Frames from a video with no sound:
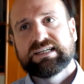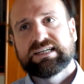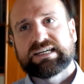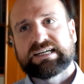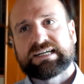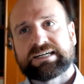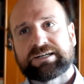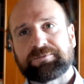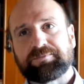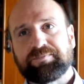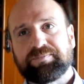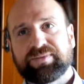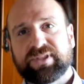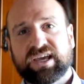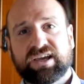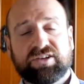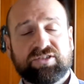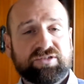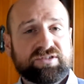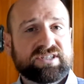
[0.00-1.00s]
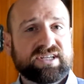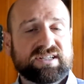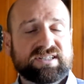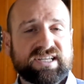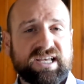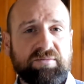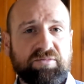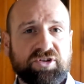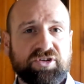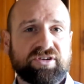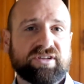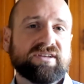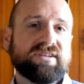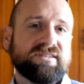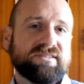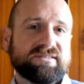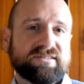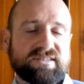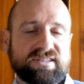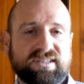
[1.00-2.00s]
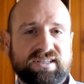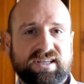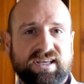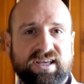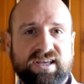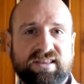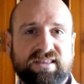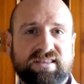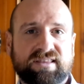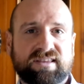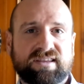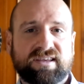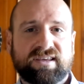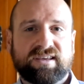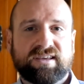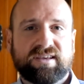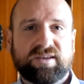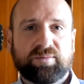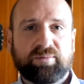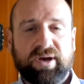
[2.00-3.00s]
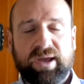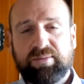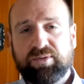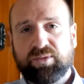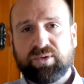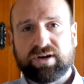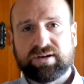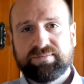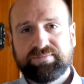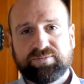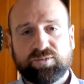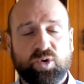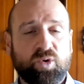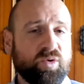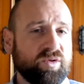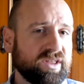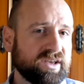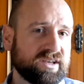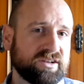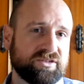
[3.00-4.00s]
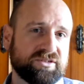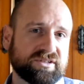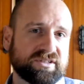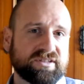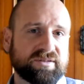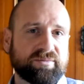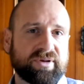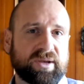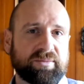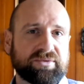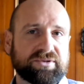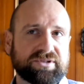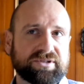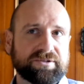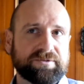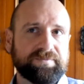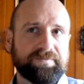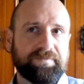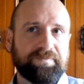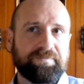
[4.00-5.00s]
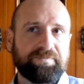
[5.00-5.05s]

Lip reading: They can use that same learning in the paper 1, or they can use it in paper 2.